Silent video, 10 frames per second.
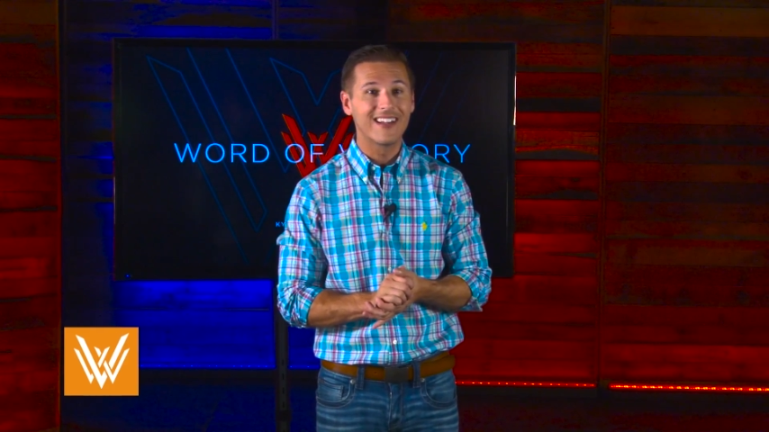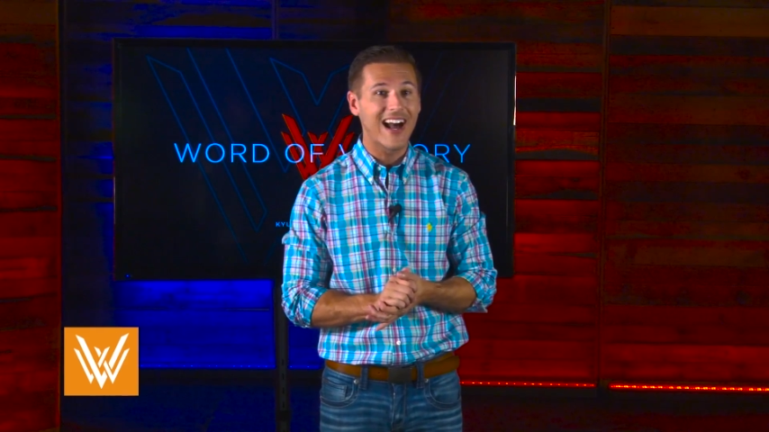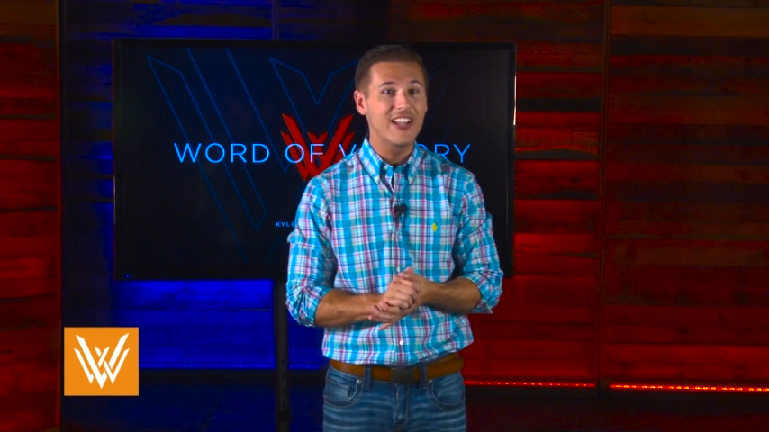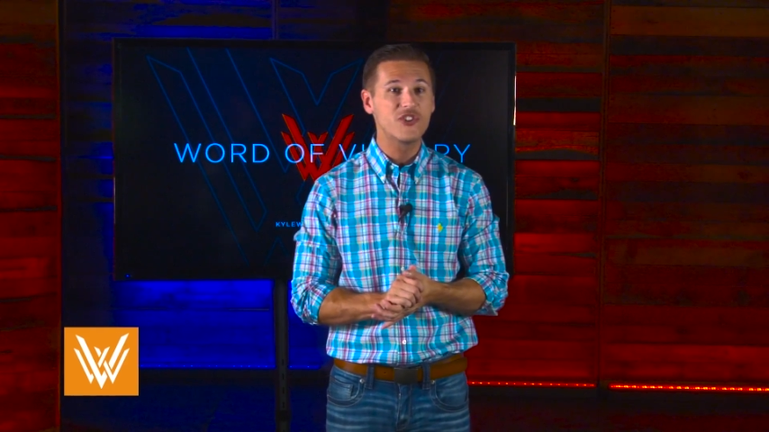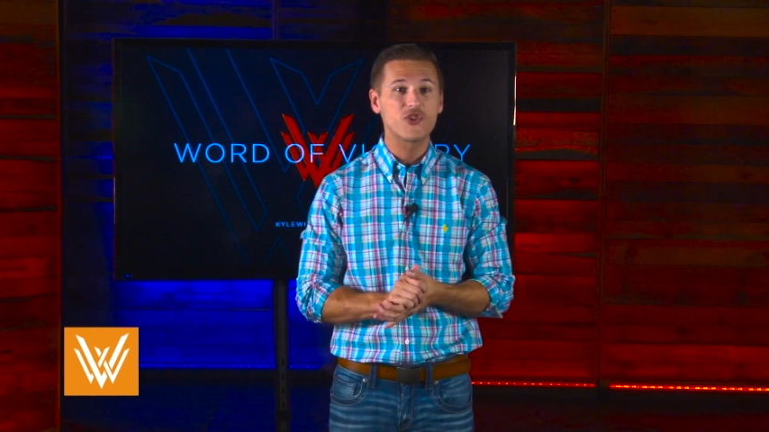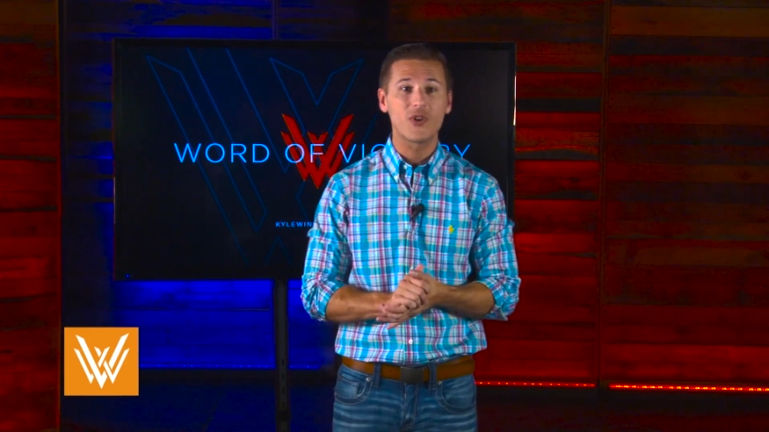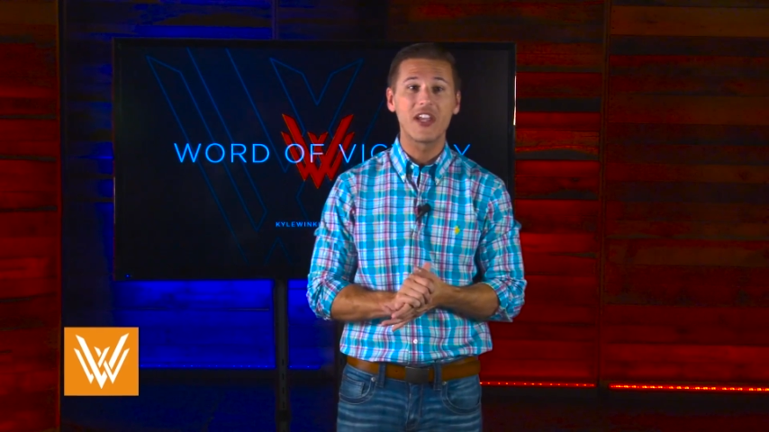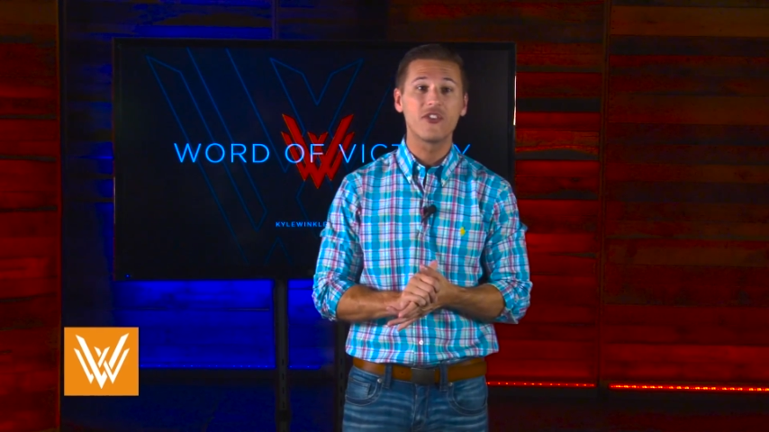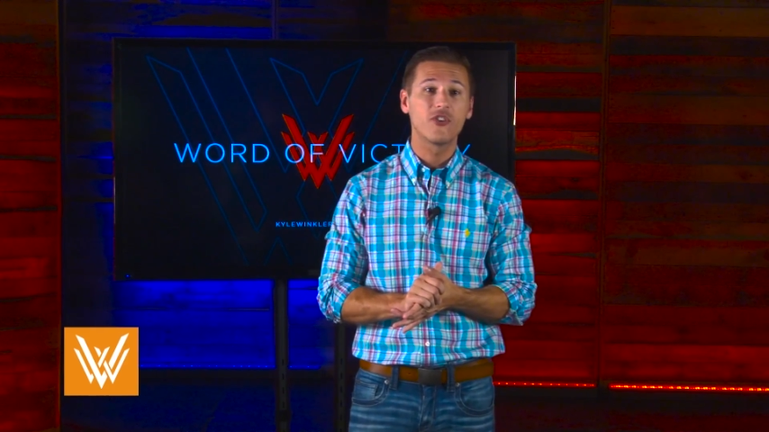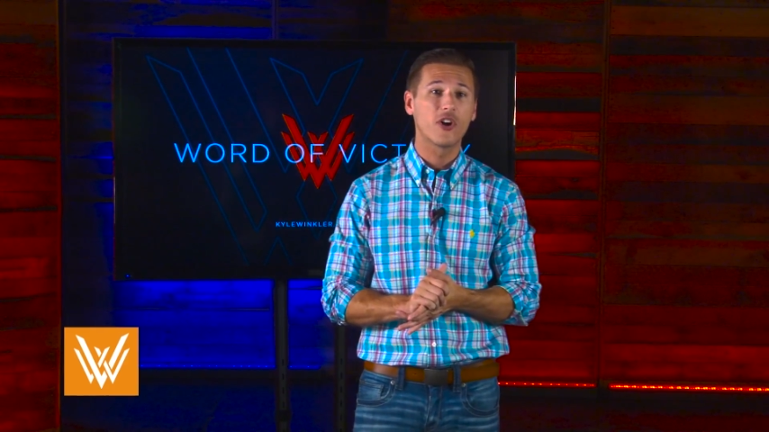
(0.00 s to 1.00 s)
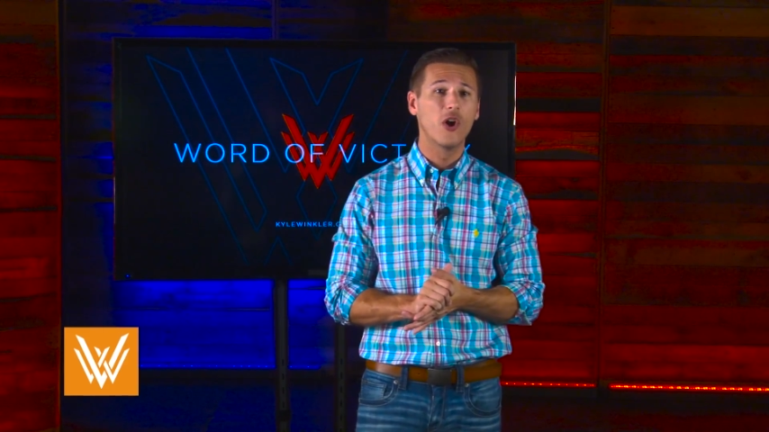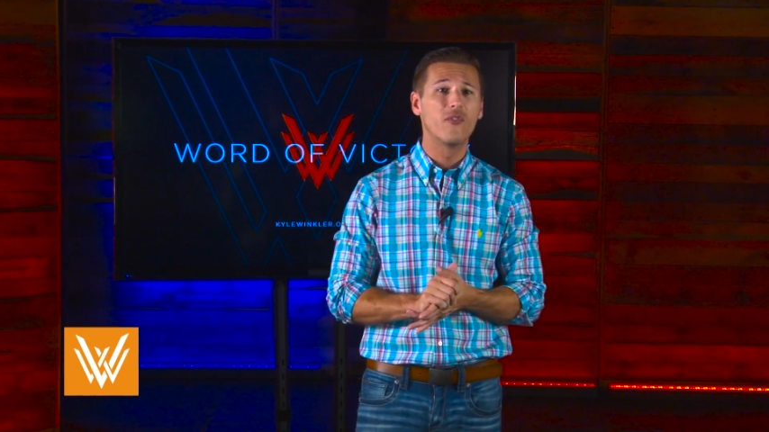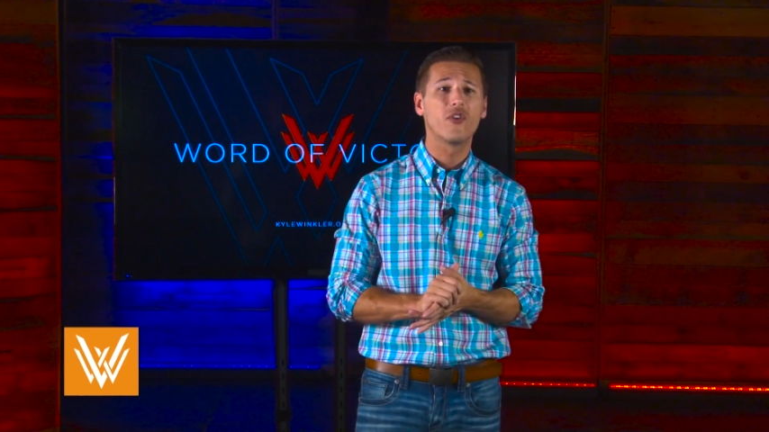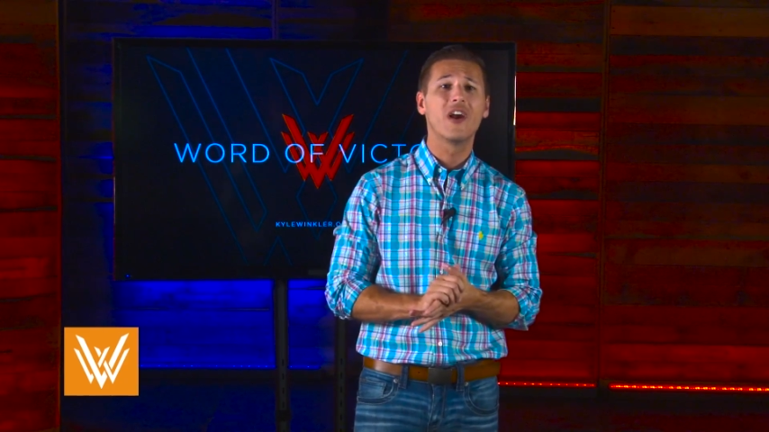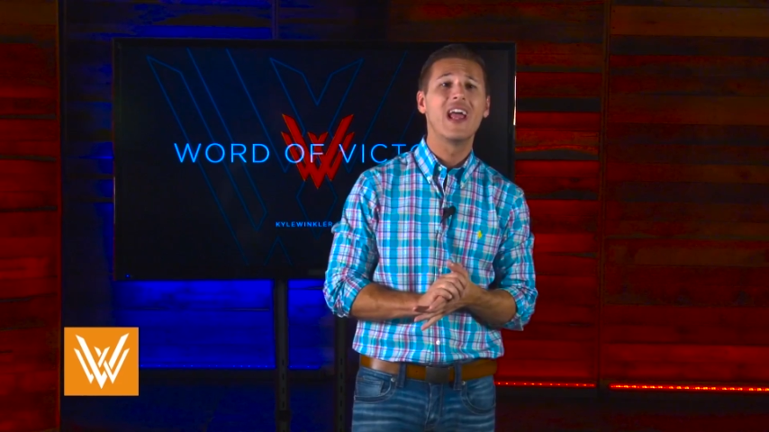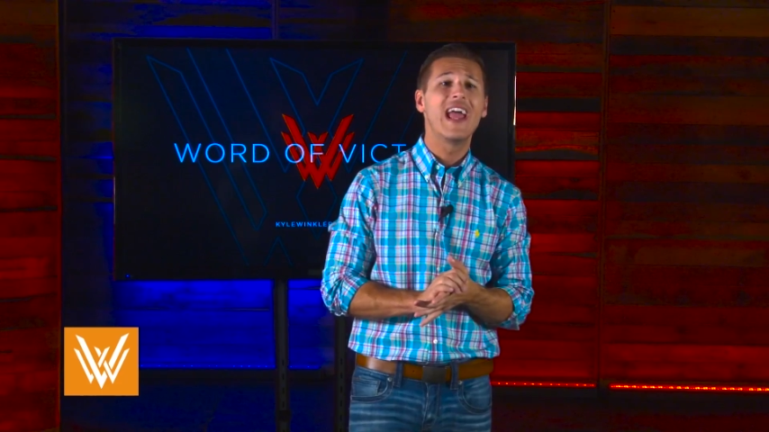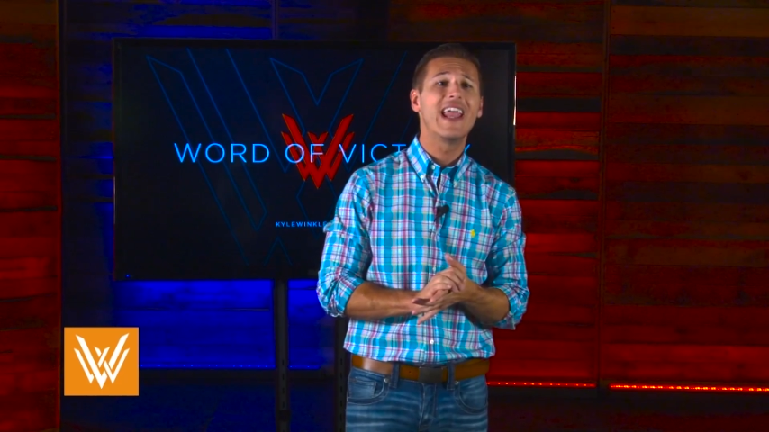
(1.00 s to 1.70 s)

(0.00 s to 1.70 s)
God's strength took over